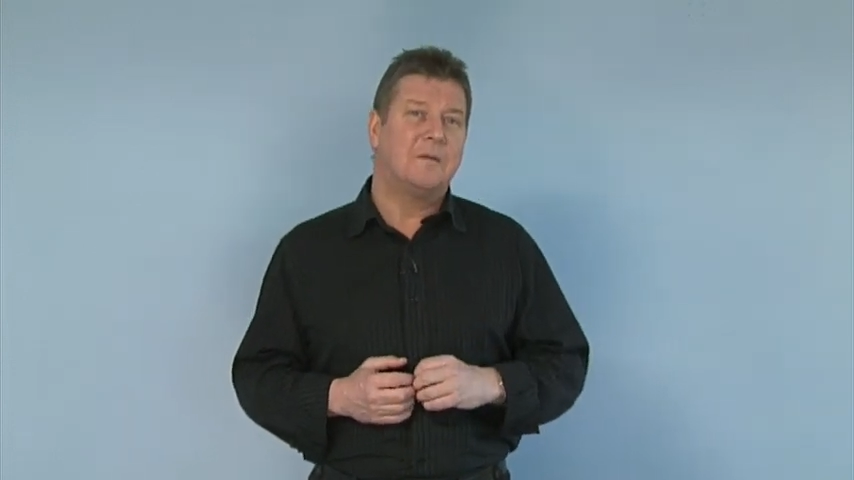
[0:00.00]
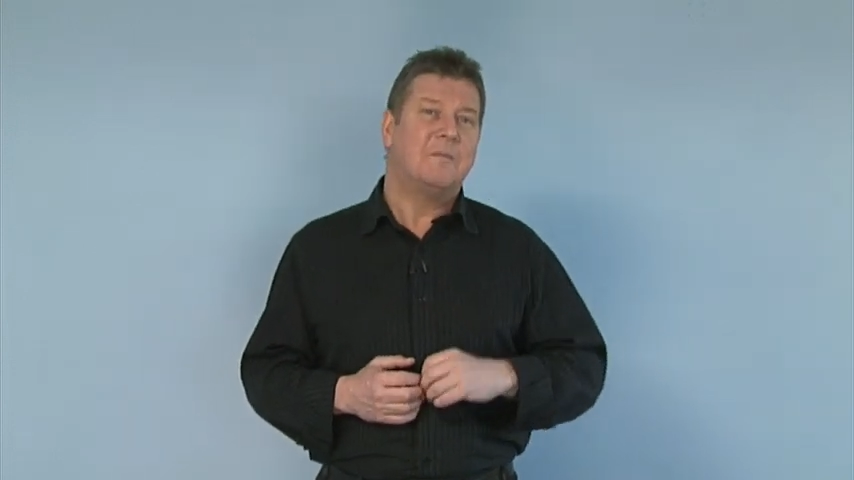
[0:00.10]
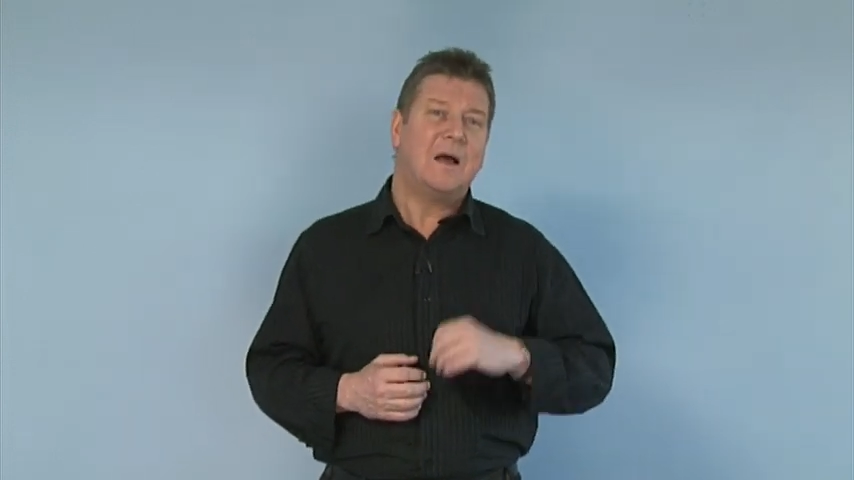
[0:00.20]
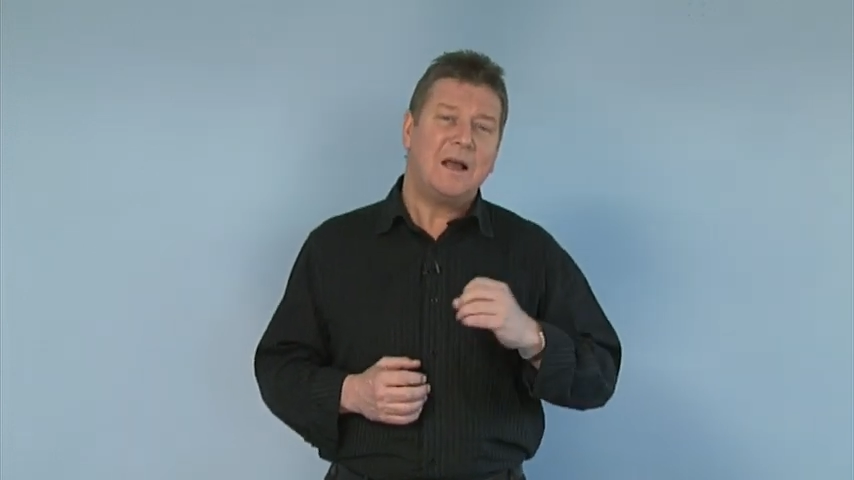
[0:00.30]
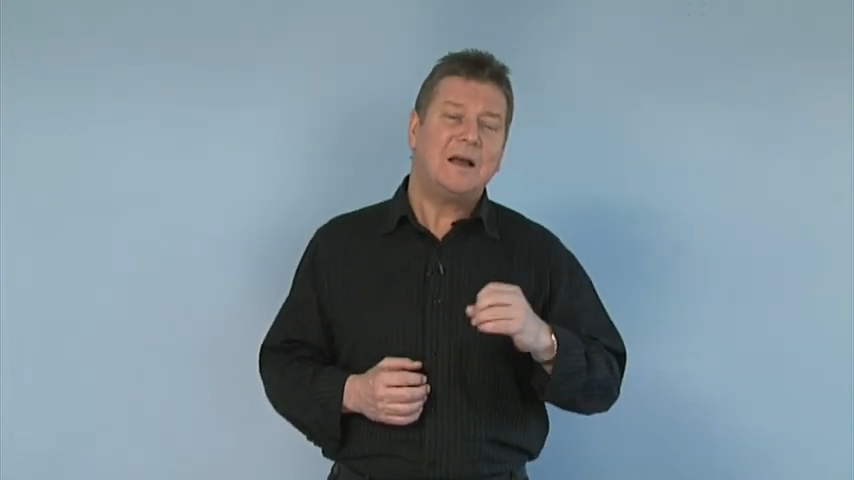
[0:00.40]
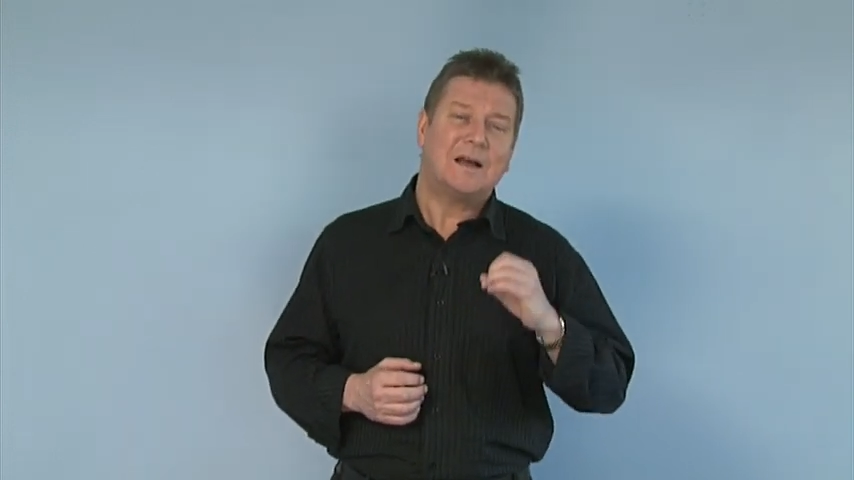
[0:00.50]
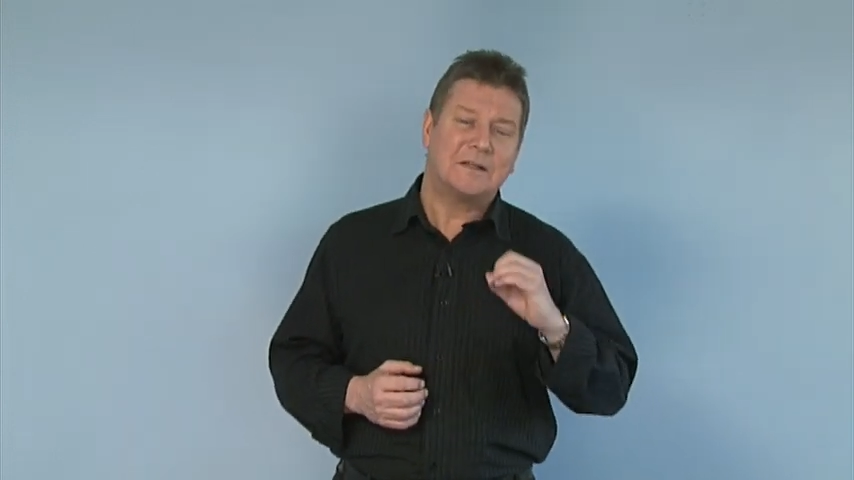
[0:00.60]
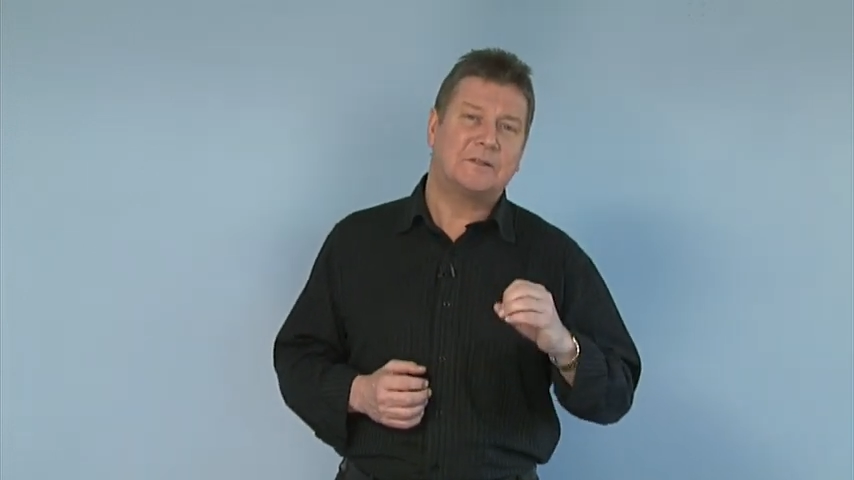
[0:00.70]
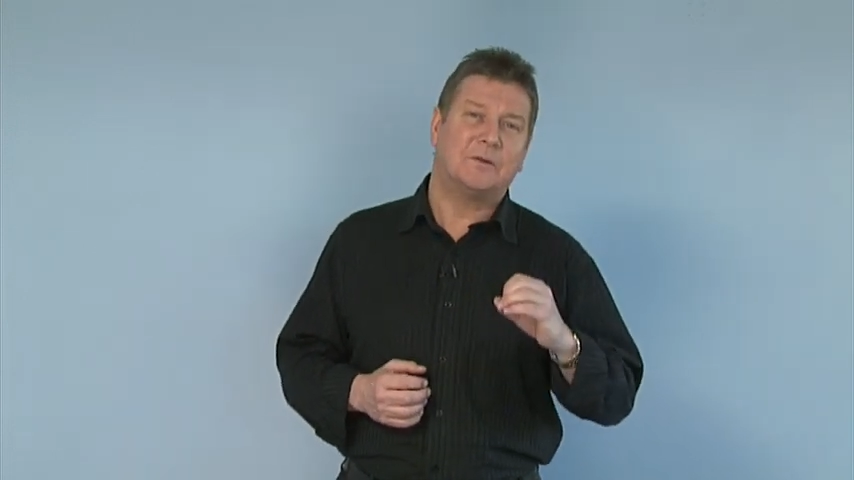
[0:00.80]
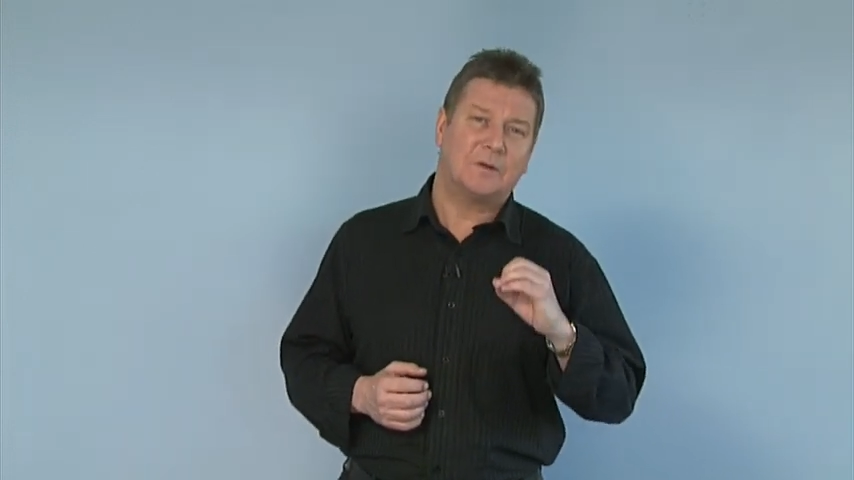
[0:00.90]
may I
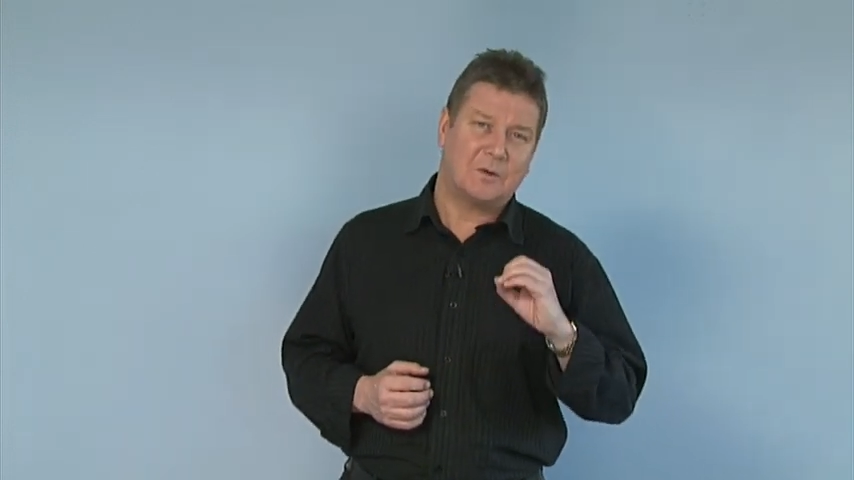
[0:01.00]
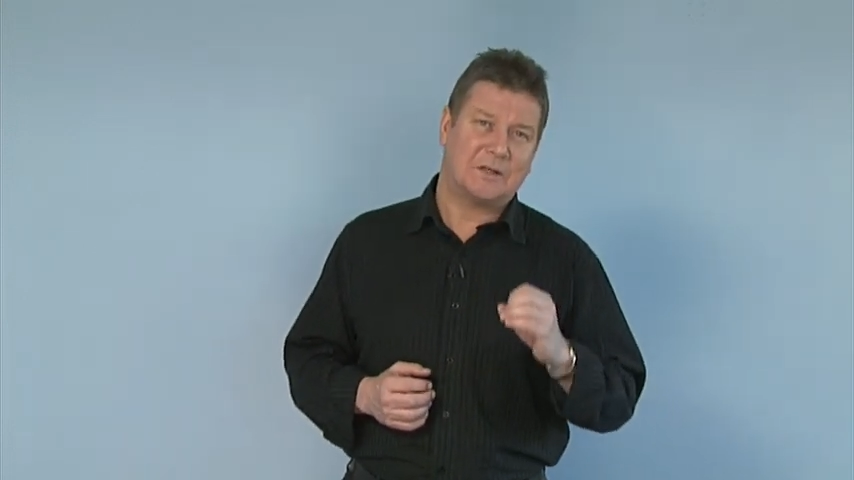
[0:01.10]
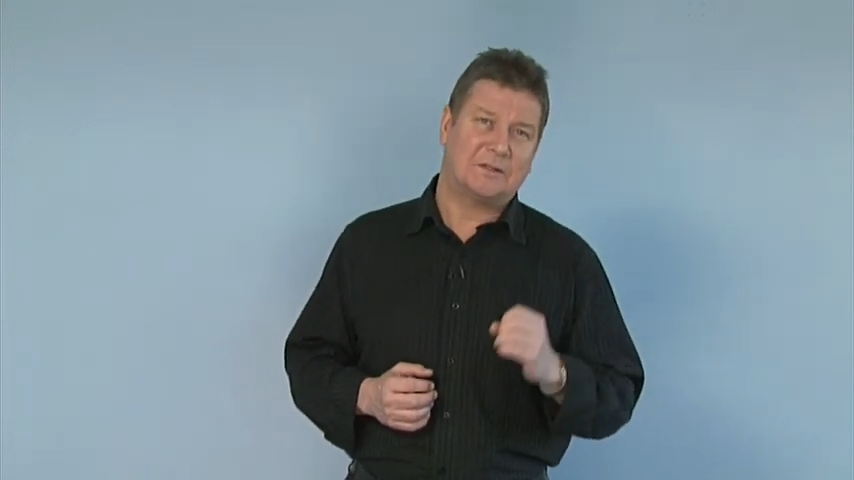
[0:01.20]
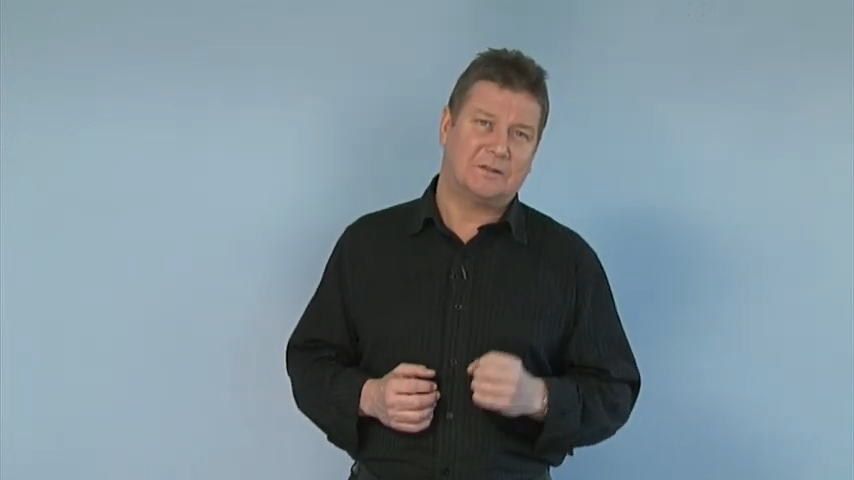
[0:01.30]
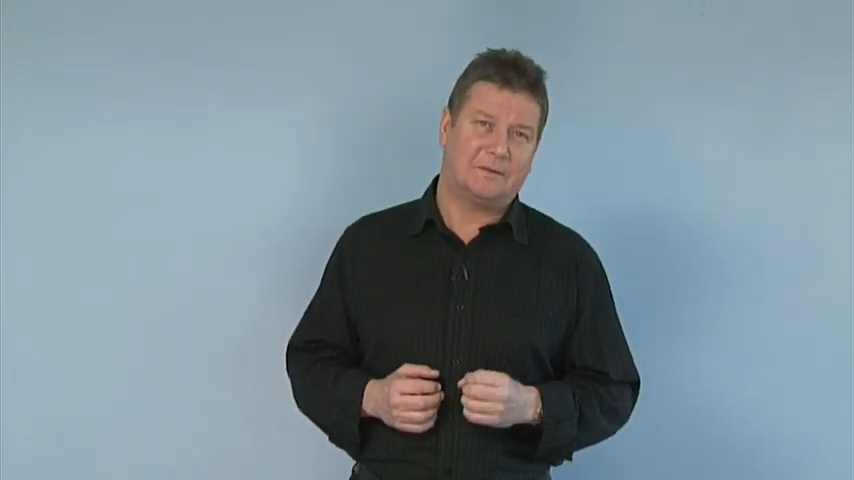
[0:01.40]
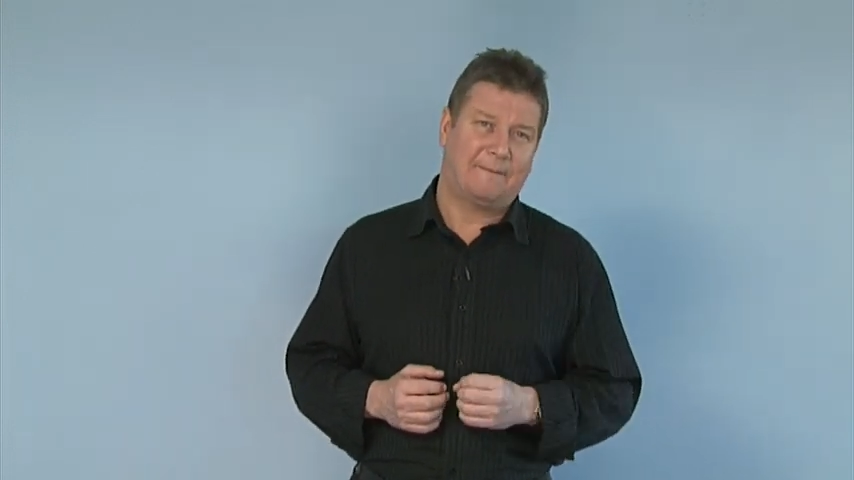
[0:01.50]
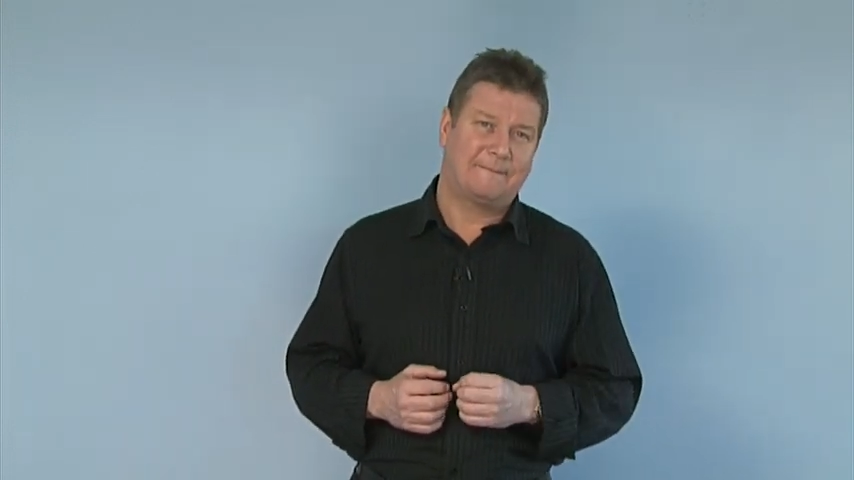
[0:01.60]
ask you a question?